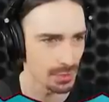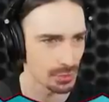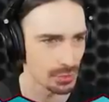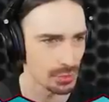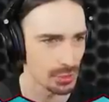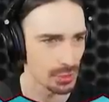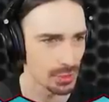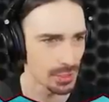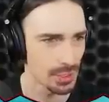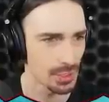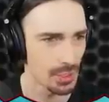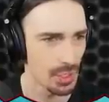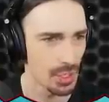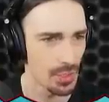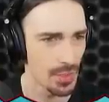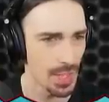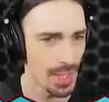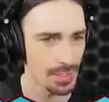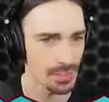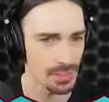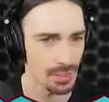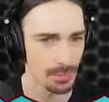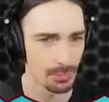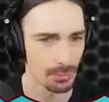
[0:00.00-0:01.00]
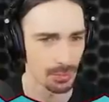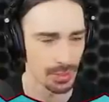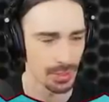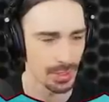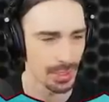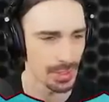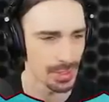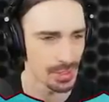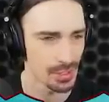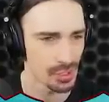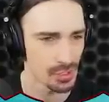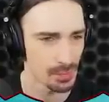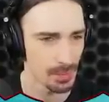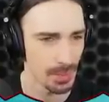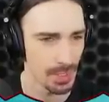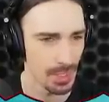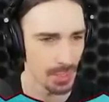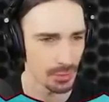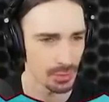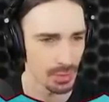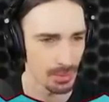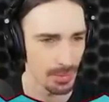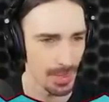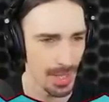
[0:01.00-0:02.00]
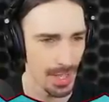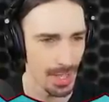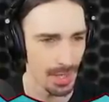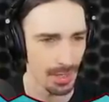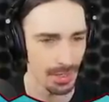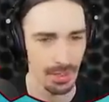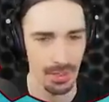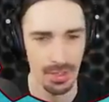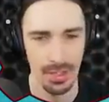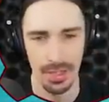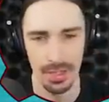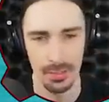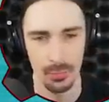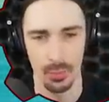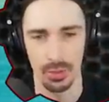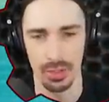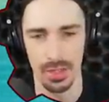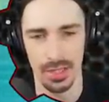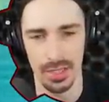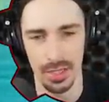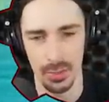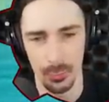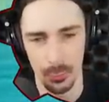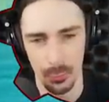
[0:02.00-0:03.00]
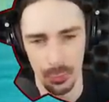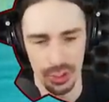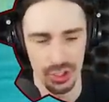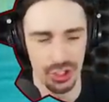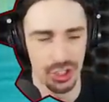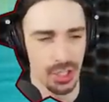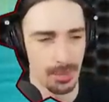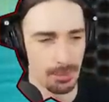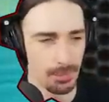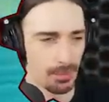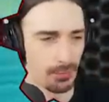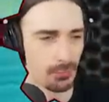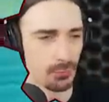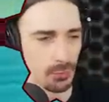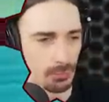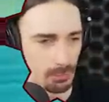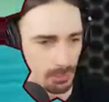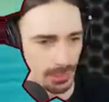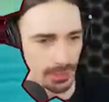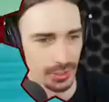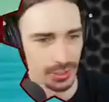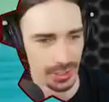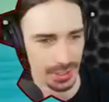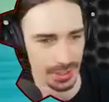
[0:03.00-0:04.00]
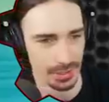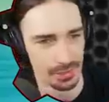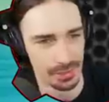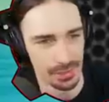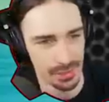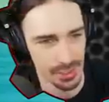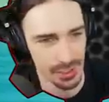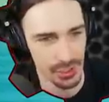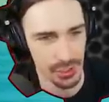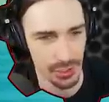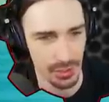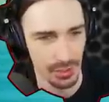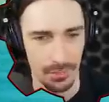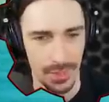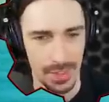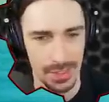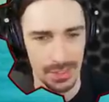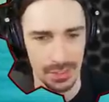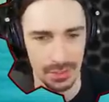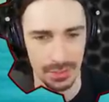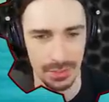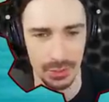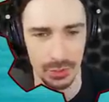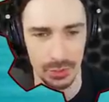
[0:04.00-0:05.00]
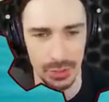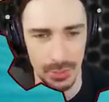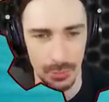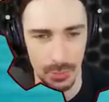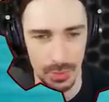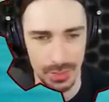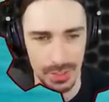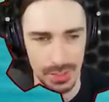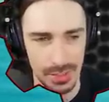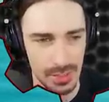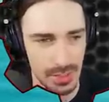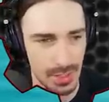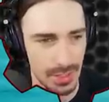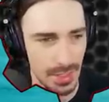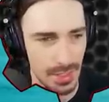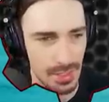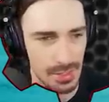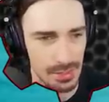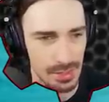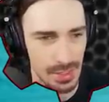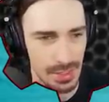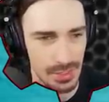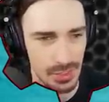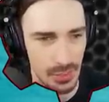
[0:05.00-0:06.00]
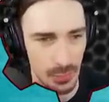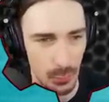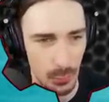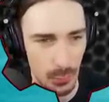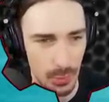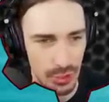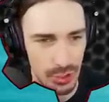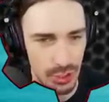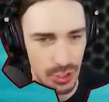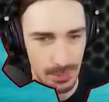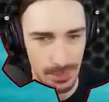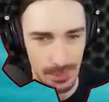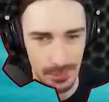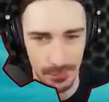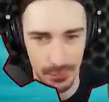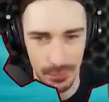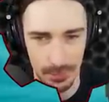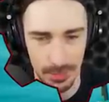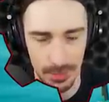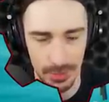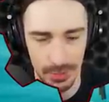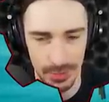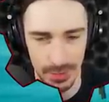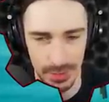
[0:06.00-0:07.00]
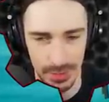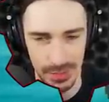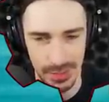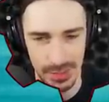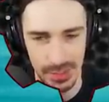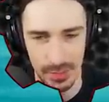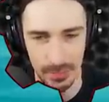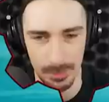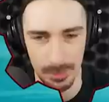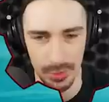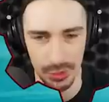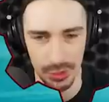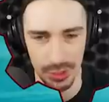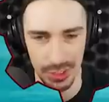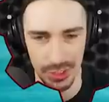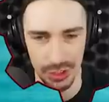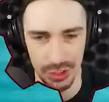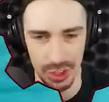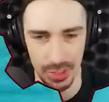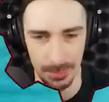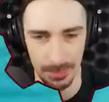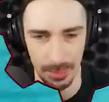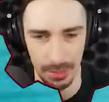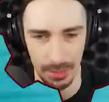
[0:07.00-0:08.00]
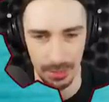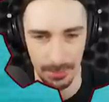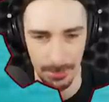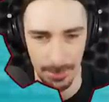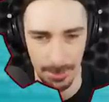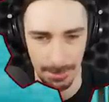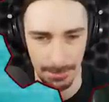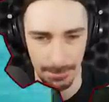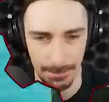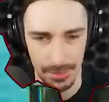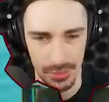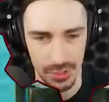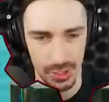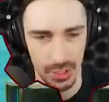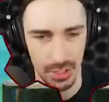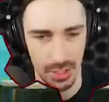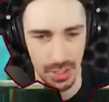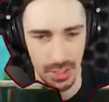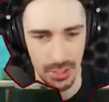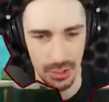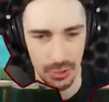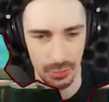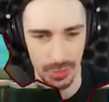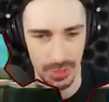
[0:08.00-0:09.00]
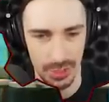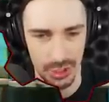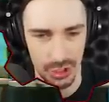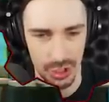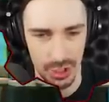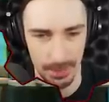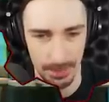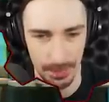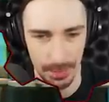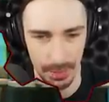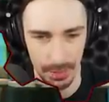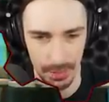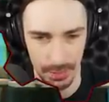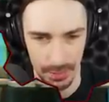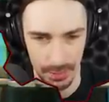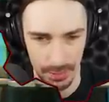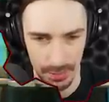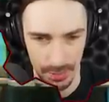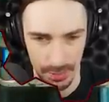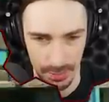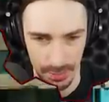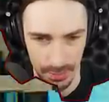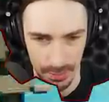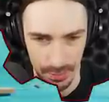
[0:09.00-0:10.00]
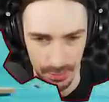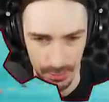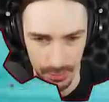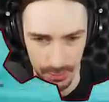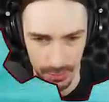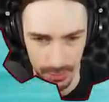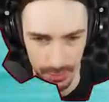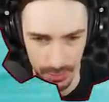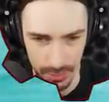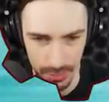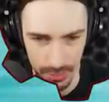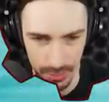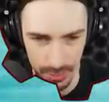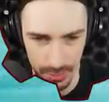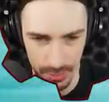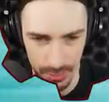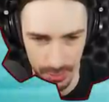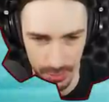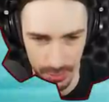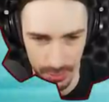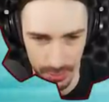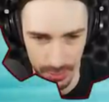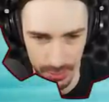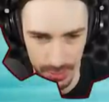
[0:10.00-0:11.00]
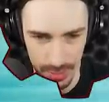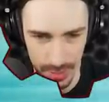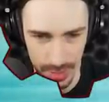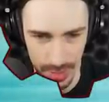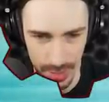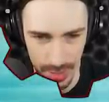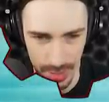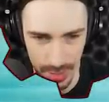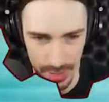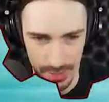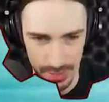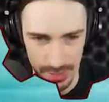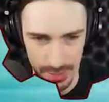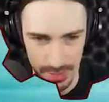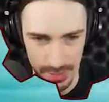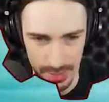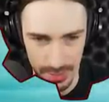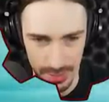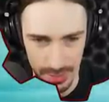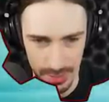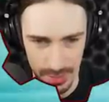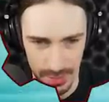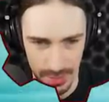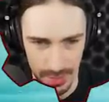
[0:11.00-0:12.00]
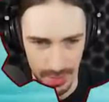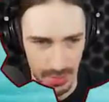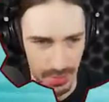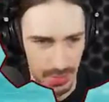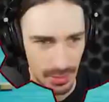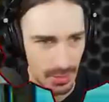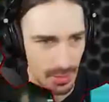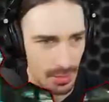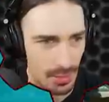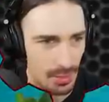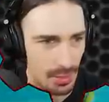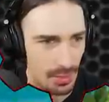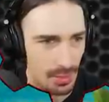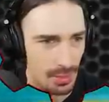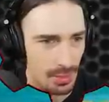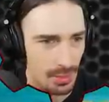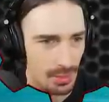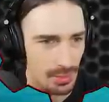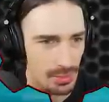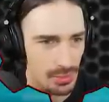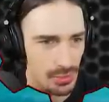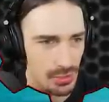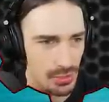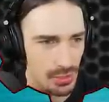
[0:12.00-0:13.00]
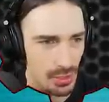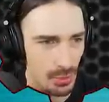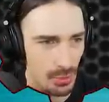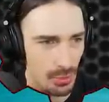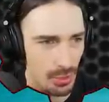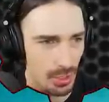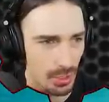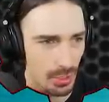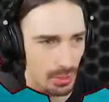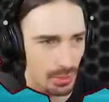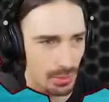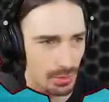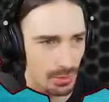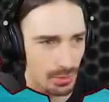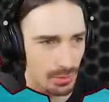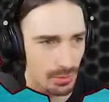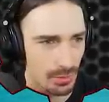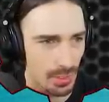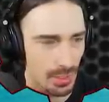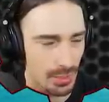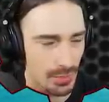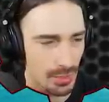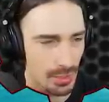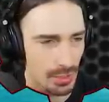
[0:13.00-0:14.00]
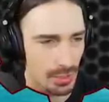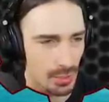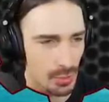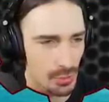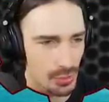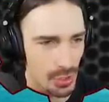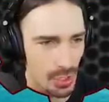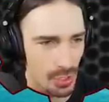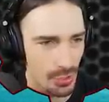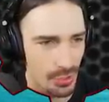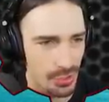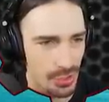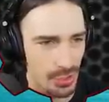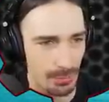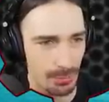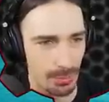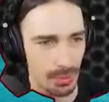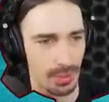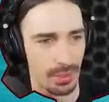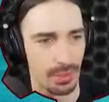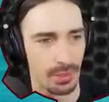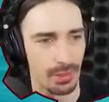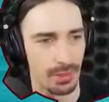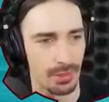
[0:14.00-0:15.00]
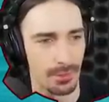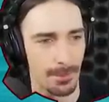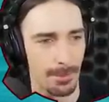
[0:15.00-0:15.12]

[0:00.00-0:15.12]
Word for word: Look at all that debris getting spit out the back. We're like a wood chipper for buildings. That's literally what this thing is. It's a wood chipper for buildings. It's a building chipper. It's a concrete chipper. Oh, yes. So good. And there goes all the debris.